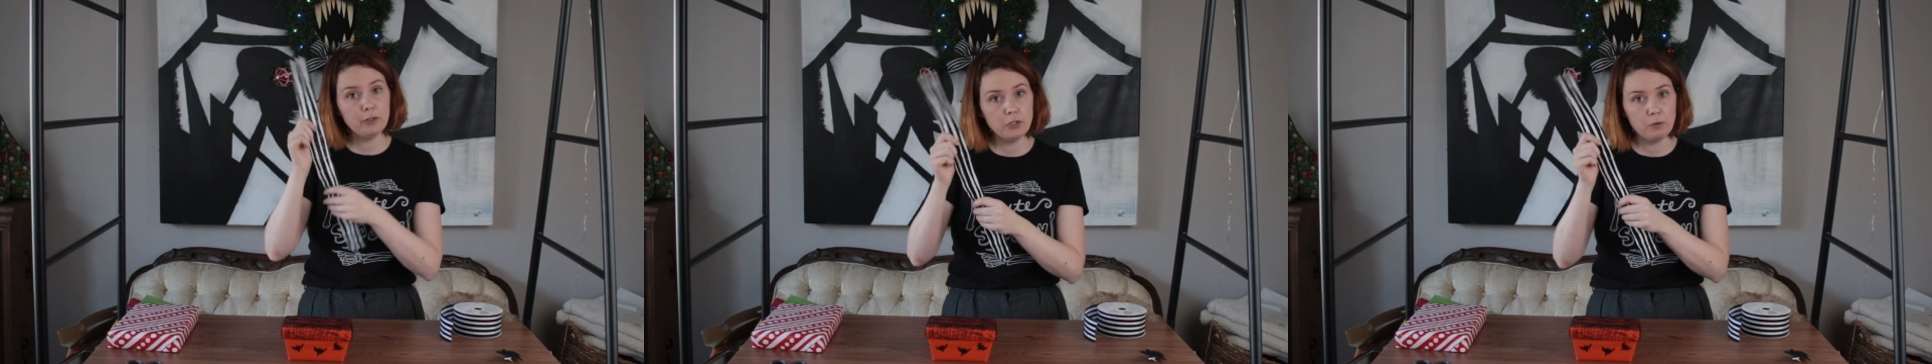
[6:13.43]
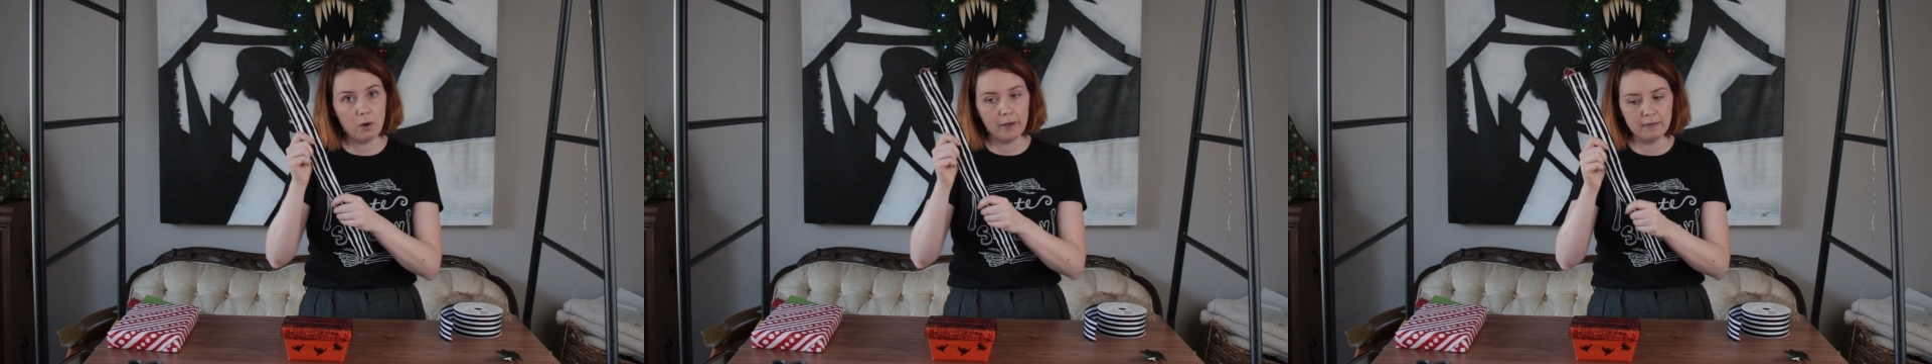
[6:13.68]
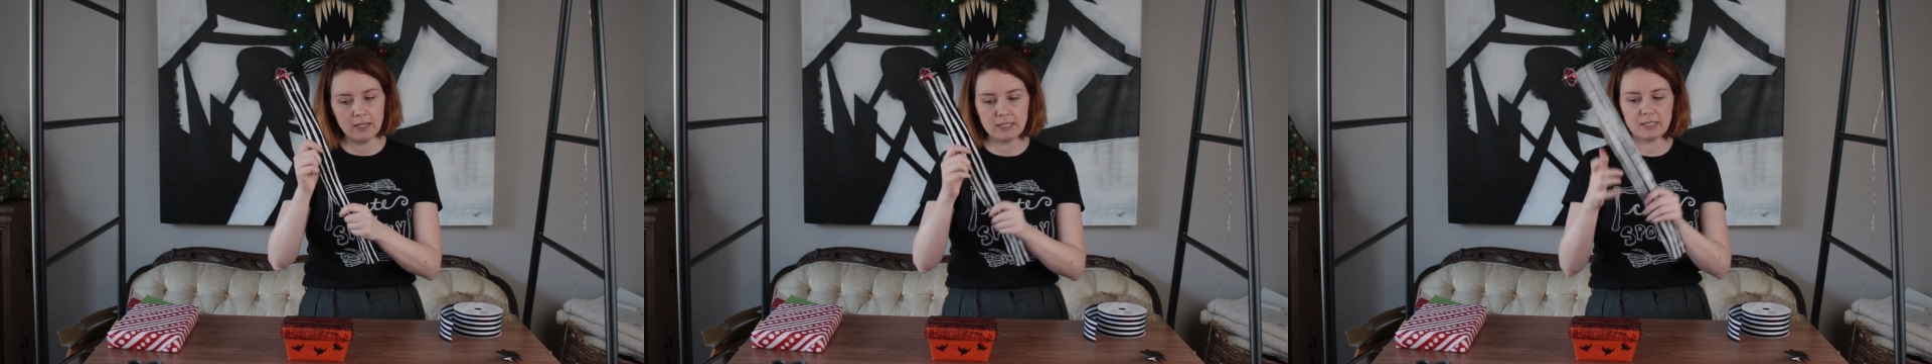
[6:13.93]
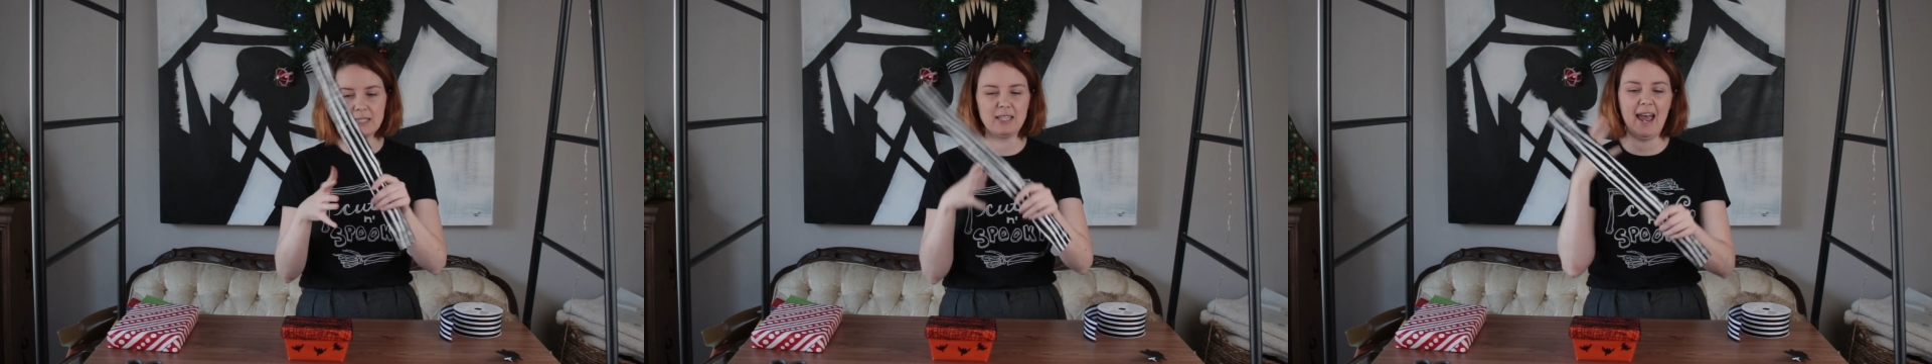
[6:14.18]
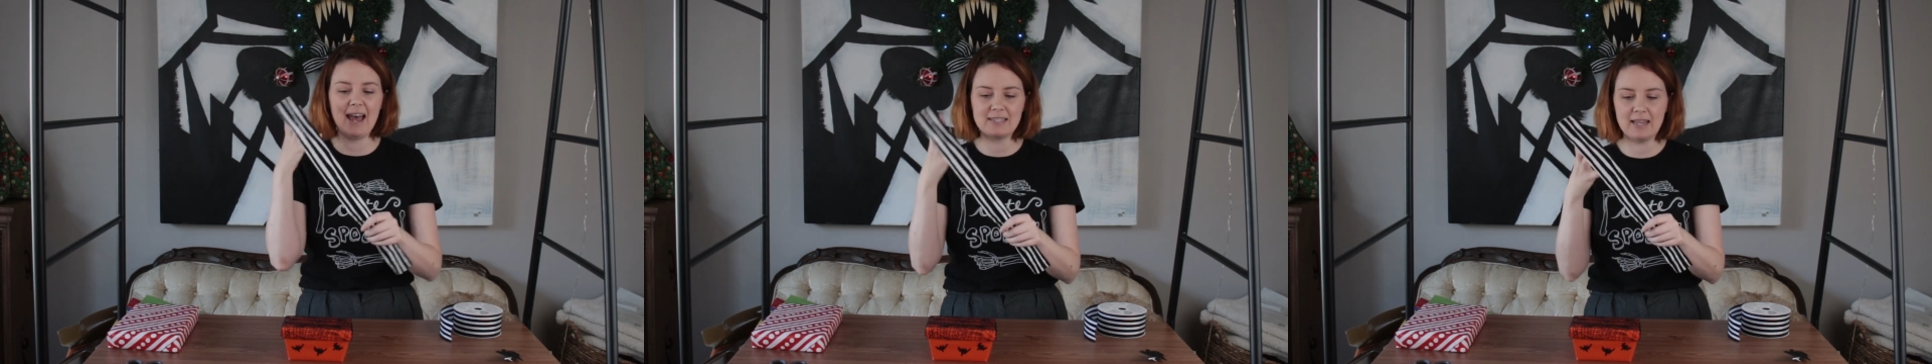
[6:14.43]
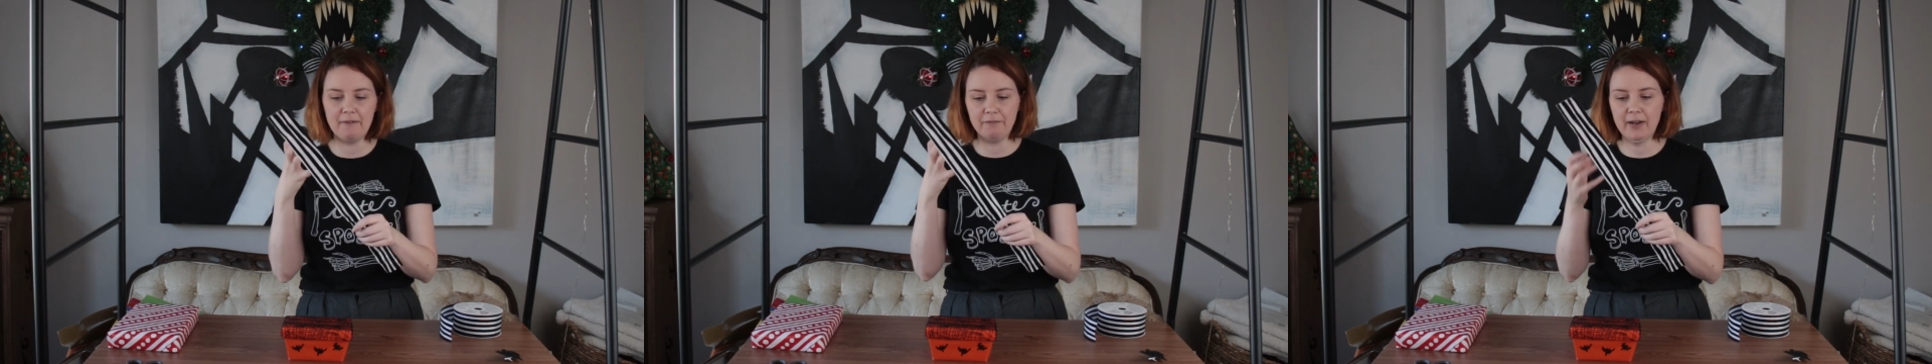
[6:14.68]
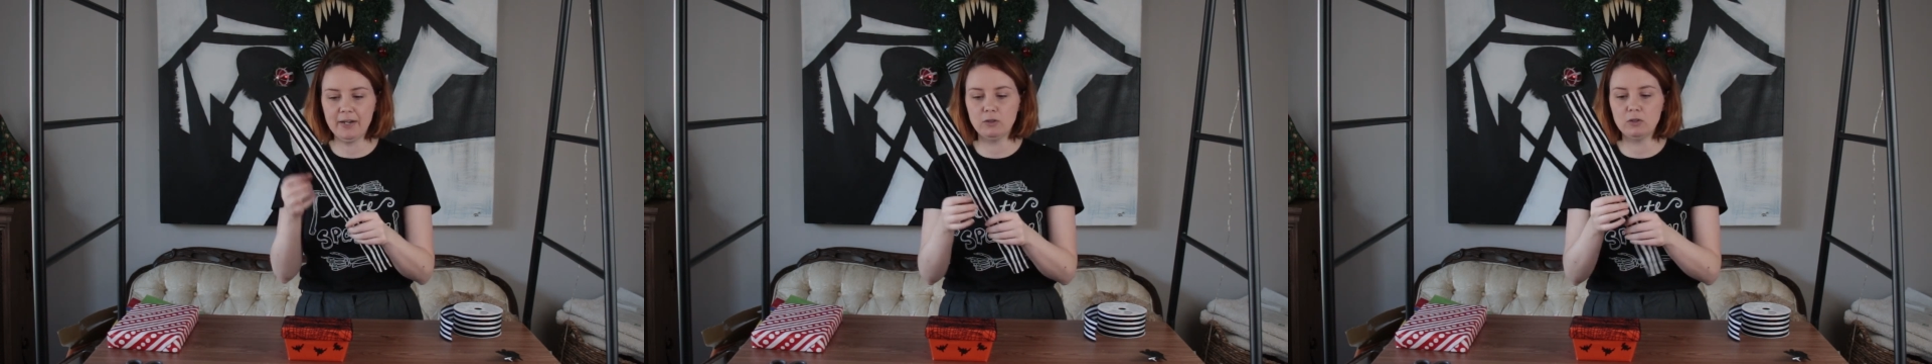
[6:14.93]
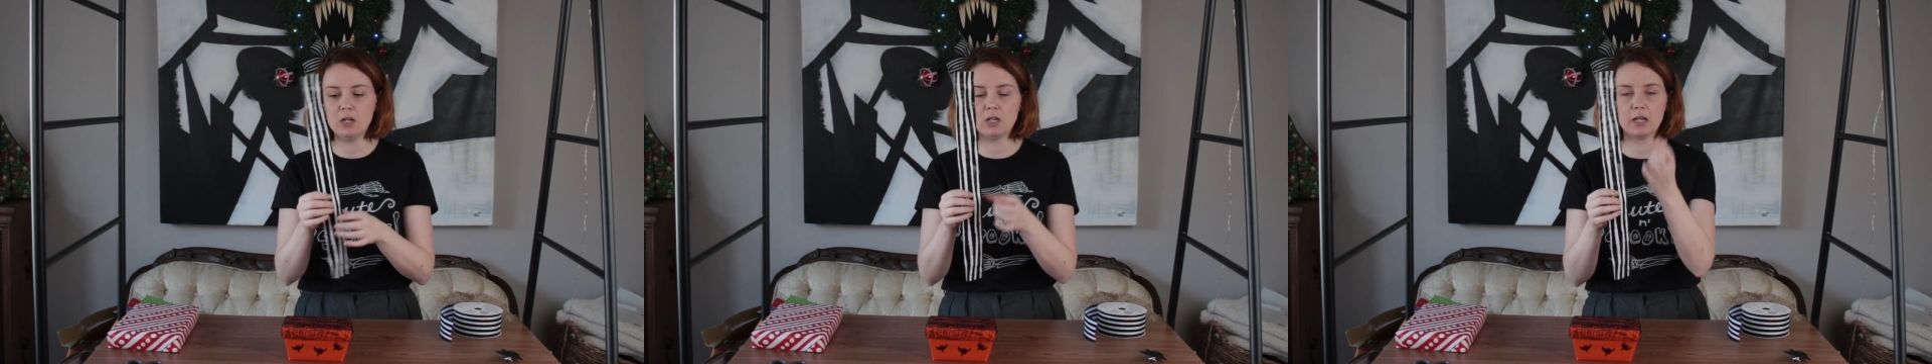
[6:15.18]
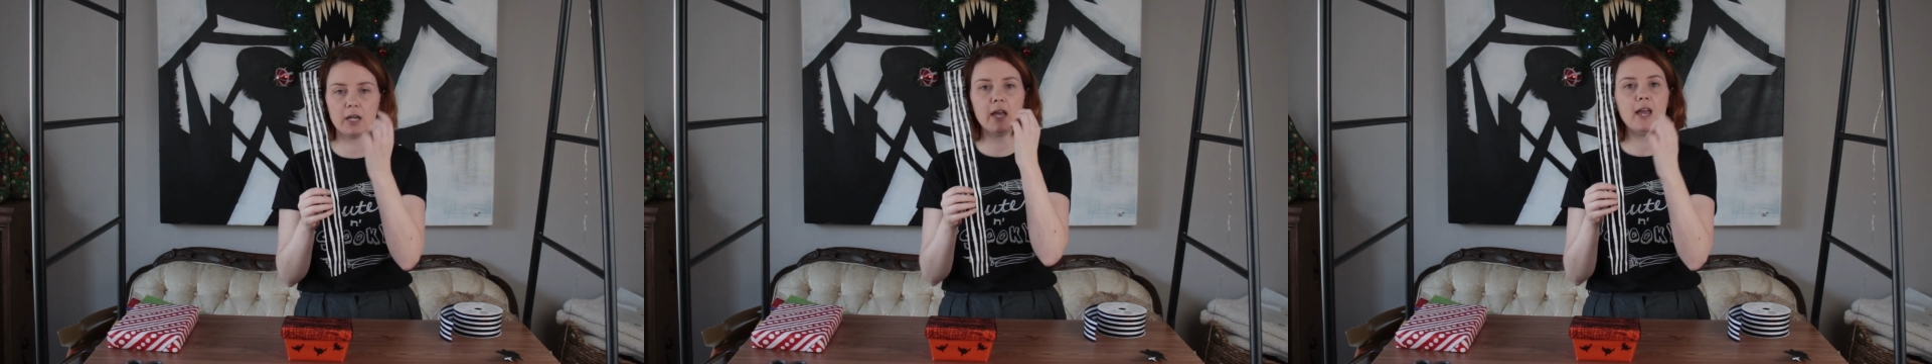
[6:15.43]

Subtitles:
you do want this, because it has that vinyl look